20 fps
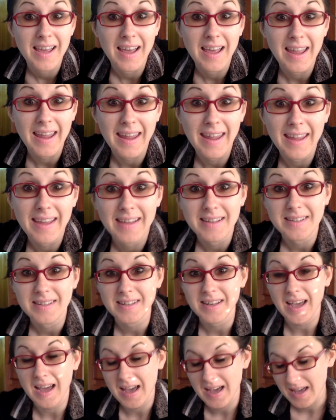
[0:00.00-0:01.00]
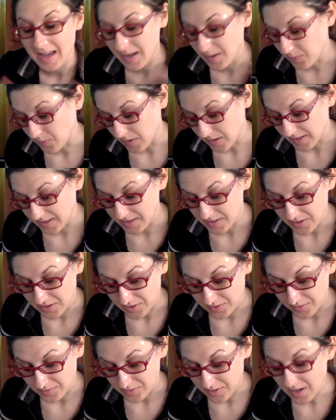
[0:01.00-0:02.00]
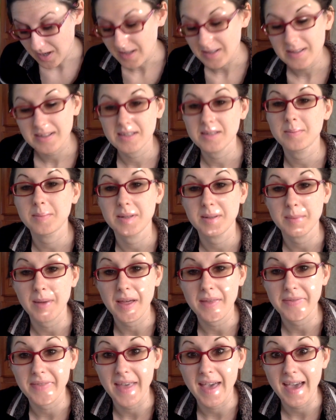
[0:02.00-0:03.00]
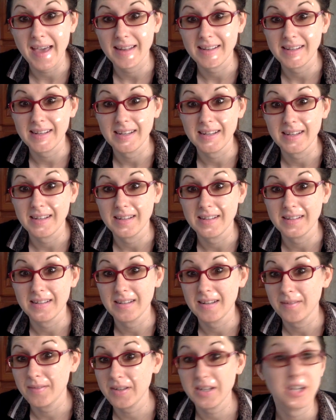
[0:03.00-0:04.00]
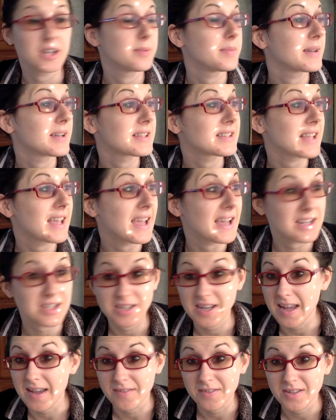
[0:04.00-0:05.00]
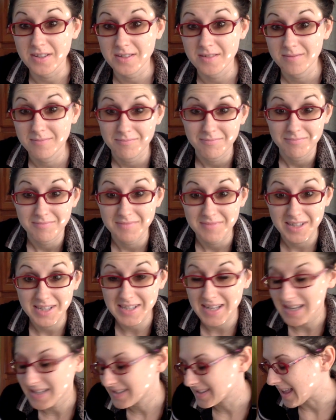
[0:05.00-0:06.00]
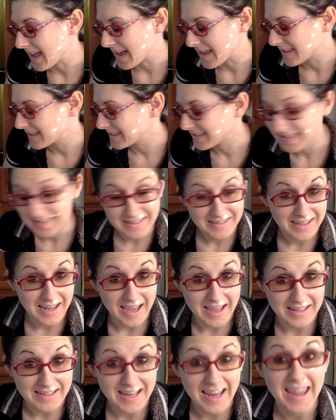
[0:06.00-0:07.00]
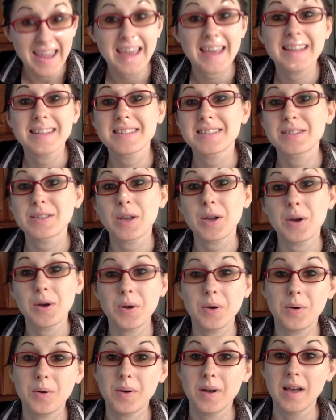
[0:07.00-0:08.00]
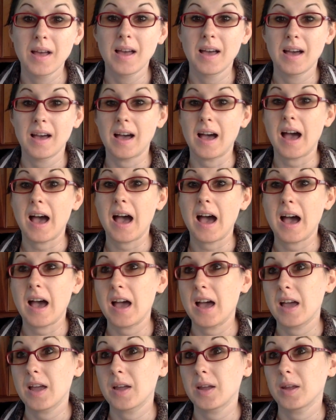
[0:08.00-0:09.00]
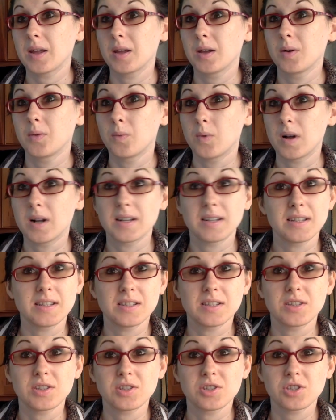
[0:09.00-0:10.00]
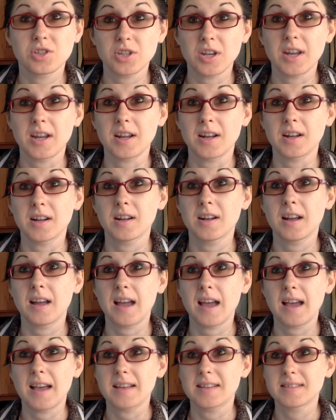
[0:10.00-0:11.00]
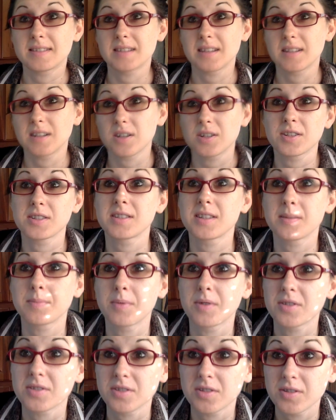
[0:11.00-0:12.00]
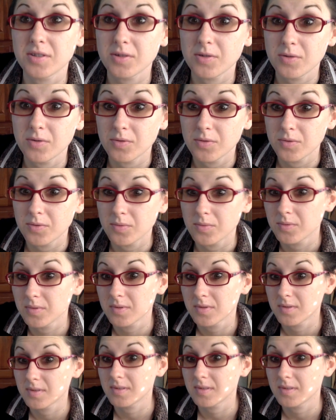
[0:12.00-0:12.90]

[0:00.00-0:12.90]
And I wanted to talk a little bit about that in a video because I actually haven't discussed that yet. And so I wanted to share, as an autistic person who